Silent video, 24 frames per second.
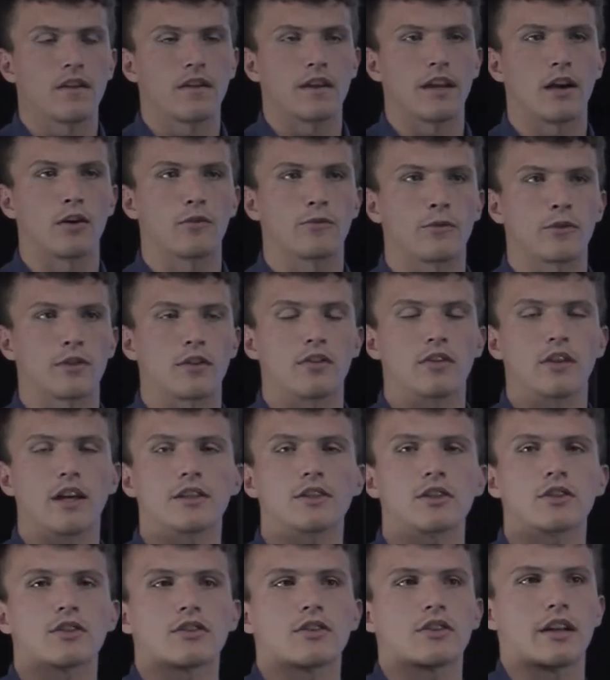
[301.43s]
Now, for the
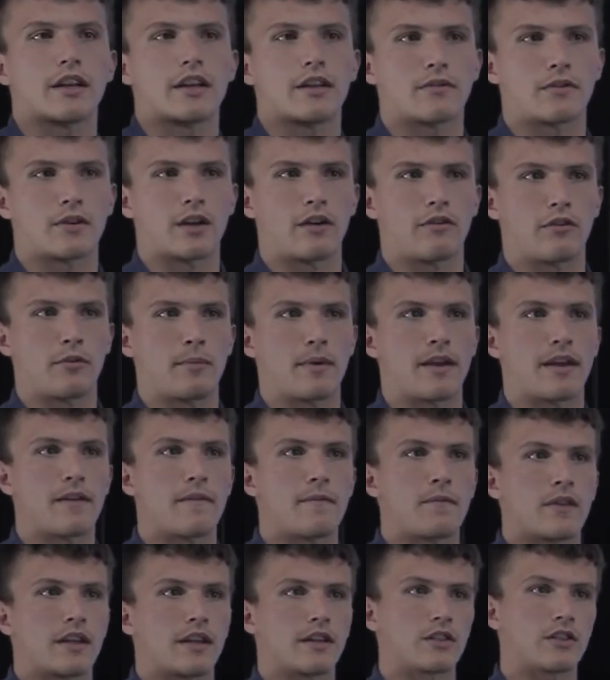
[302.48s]
legislative government,
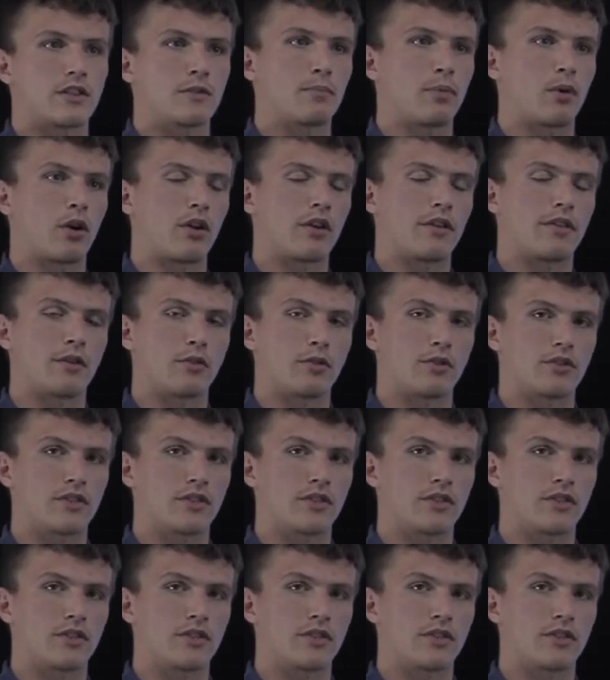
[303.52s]
in Sparta, there